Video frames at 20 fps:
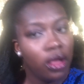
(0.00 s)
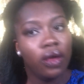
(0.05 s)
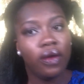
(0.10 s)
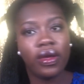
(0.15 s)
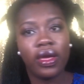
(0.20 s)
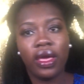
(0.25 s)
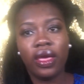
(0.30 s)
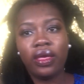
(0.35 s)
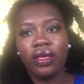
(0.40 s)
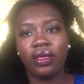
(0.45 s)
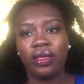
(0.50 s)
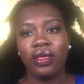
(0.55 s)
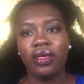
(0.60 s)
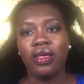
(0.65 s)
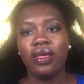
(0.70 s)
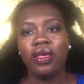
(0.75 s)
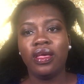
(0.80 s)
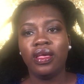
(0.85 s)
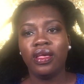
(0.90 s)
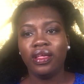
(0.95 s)
Okay,
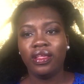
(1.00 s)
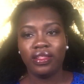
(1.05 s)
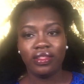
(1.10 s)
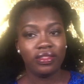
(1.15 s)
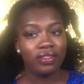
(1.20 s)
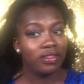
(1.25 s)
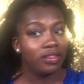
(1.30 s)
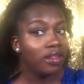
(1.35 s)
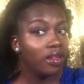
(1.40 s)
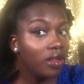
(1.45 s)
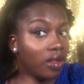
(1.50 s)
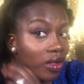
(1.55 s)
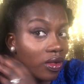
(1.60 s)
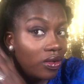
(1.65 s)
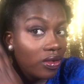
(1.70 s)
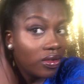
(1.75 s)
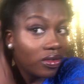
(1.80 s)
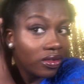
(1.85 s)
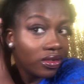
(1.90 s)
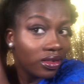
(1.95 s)
so
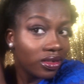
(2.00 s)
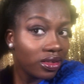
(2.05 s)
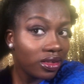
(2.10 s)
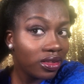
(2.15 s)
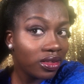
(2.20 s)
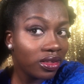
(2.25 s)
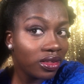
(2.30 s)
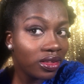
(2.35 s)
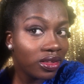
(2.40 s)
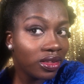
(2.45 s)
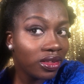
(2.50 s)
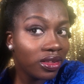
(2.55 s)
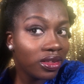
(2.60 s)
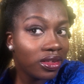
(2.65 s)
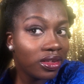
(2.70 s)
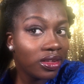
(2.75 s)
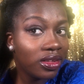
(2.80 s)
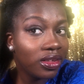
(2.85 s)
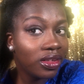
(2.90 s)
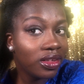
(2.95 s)

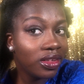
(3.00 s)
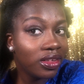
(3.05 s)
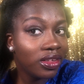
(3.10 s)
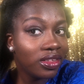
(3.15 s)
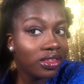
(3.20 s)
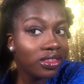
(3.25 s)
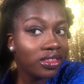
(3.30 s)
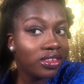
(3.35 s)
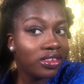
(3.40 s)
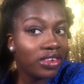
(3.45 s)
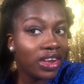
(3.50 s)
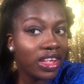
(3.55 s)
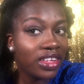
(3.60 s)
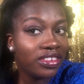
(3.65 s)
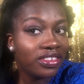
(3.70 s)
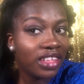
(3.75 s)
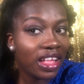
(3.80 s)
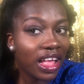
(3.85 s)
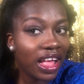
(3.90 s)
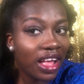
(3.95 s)

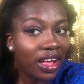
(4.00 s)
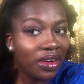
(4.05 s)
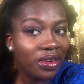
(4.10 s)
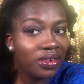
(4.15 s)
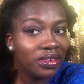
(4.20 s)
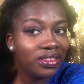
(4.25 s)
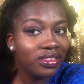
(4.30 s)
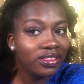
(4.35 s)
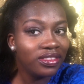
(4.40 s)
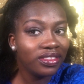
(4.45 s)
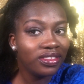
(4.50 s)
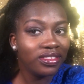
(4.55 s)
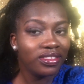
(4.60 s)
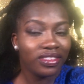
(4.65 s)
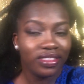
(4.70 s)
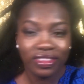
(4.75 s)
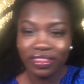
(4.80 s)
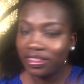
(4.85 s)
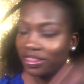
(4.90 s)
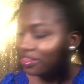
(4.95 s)
stretched out.
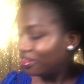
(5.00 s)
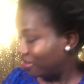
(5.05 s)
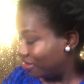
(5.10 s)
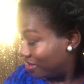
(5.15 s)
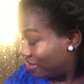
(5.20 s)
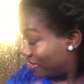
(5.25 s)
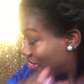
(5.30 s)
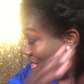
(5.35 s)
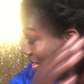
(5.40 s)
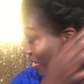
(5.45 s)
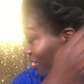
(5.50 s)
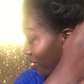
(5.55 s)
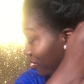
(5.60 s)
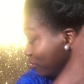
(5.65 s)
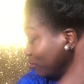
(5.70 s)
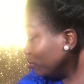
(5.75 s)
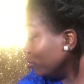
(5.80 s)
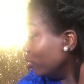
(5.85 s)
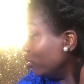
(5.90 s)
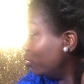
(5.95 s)
Looks like it's
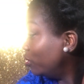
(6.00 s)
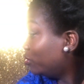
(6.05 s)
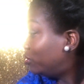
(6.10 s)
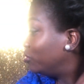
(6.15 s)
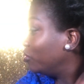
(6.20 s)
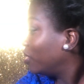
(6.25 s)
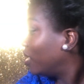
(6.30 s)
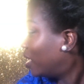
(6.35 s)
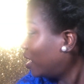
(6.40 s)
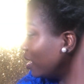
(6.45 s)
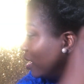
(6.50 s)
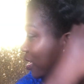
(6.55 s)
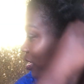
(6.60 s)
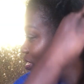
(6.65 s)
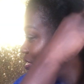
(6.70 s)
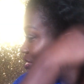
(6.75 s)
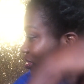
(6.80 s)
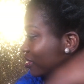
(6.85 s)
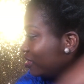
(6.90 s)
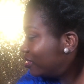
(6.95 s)
blow dried.
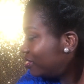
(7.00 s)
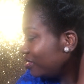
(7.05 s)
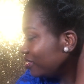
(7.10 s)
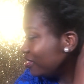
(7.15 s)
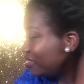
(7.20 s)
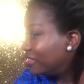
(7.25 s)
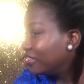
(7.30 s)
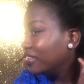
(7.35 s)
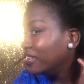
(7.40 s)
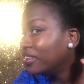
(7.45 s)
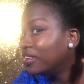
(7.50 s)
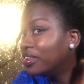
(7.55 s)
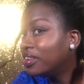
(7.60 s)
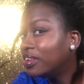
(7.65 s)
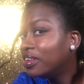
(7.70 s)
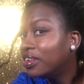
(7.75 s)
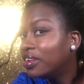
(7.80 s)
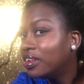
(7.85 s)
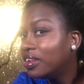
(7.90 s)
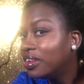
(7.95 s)

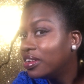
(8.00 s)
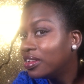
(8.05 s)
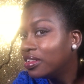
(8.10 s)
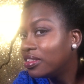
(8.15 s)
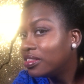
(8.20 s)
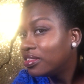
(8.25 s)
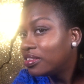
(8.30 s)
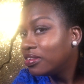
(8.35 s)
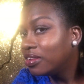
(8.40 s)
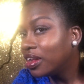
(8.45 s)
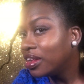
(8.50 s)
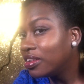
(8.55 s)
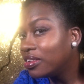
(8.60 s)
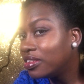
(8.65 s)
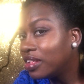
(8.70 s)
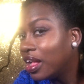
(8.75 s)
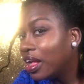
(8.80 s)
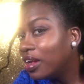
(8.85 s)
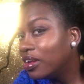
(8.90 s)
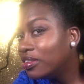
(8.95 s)
Stretched
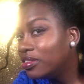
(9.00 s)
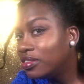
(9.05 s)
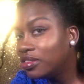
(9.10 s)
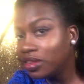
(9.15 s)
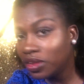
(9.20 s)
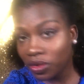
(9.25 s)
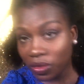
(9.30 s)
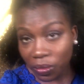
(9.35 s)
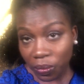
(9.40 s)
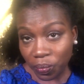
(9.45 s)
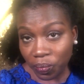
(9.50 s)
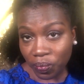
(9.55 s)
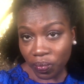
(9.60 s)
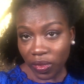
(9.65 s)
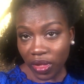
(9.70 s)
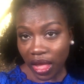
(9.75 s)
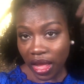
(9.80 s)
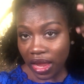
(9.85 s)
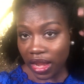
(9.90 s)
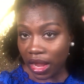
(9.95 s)
out too.
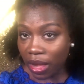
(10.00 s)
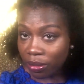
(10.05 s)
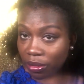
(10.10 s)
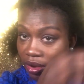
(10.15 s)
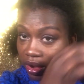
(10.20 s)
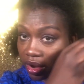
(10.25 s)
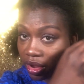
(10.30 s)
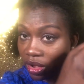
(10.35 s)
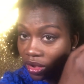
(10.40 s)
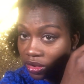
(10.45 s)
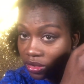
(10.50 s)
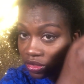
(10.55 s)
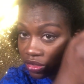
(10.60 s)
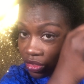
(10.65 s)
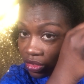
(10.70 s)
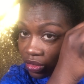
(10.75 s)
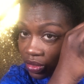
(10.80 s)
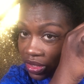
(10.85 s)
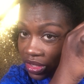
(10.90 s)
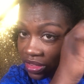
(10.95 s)
And I'm gonna
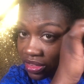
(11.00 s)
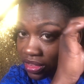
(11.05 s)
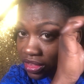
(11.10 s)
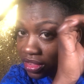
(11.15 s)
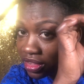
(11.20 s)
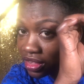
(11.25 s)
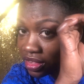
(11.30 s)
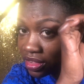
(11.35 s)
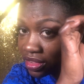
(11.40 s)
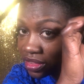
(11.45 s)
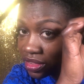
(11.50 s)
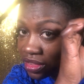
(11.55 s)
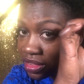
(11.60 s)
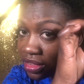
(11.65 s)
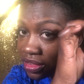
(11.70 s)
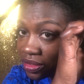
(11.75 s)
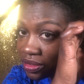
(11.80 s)
untwist this.